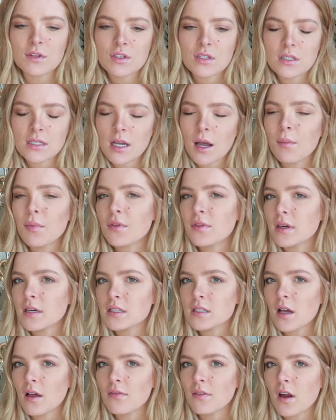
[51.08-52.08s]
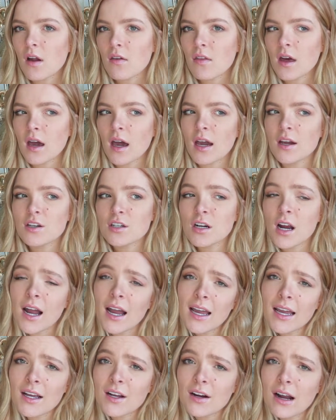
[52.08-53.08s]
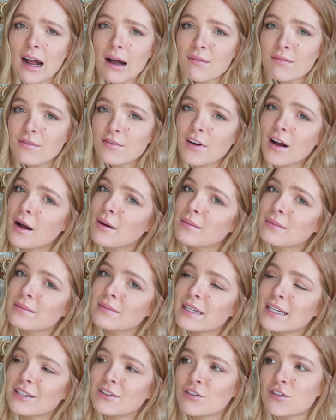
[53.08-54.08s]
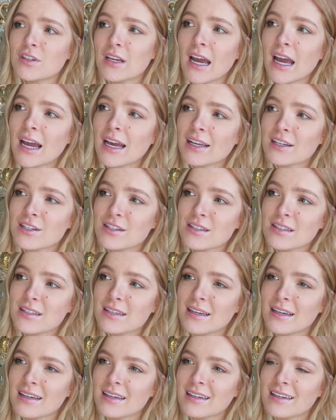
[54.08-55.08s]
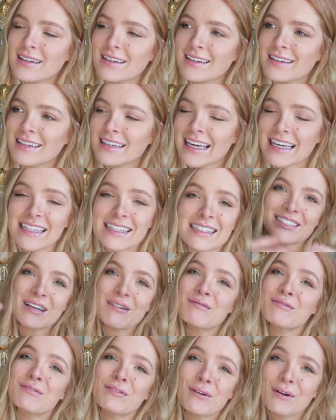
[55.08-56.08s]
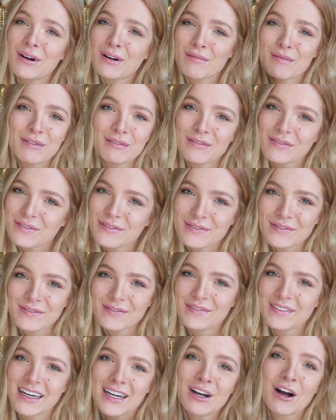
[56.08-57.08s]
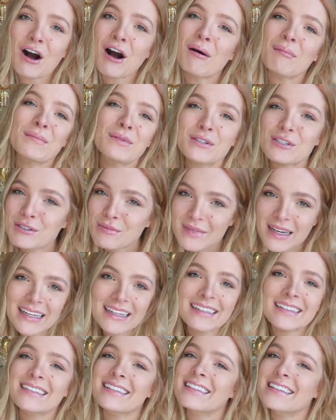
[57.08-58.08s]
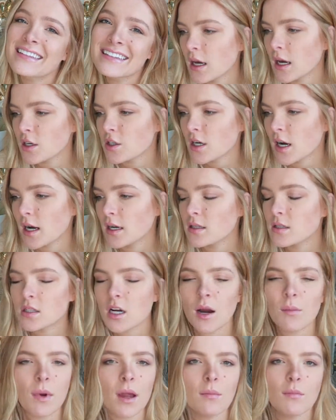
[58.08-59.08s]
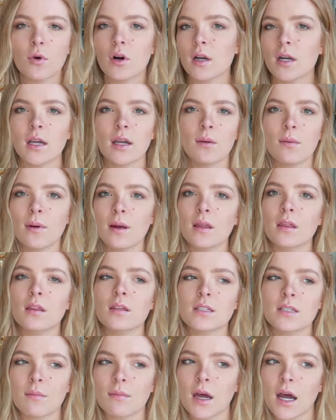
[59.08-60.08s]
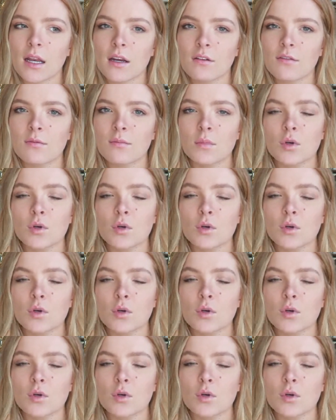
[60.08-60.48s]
There's just a couple things on there that I try and grab from each day just to get some form of accomplishment. I try and start my morning with some kind of